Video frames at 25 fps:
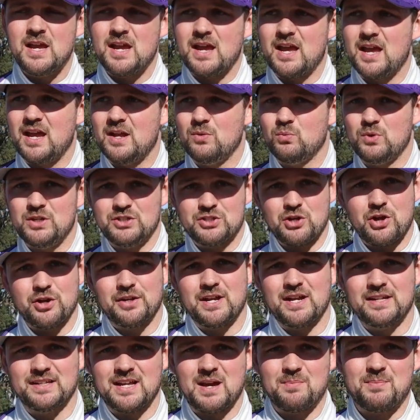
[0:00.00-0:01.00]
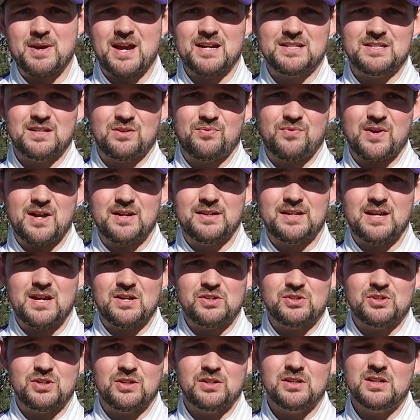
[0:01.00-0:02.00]
and we donate that back to the
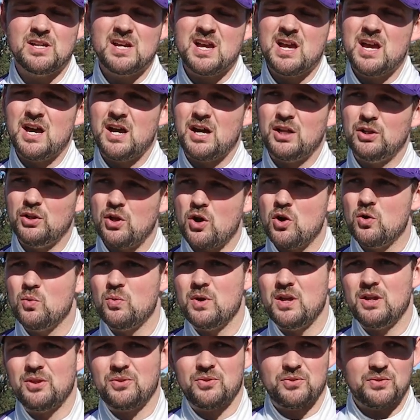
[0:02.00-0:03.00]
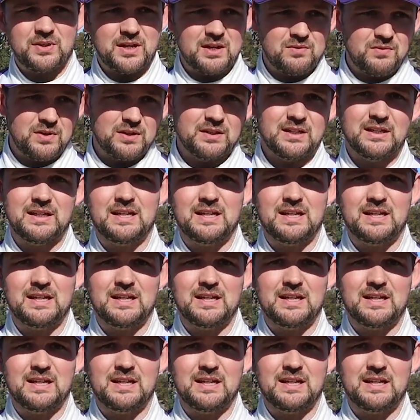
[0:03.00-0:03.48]
foundation, along with giving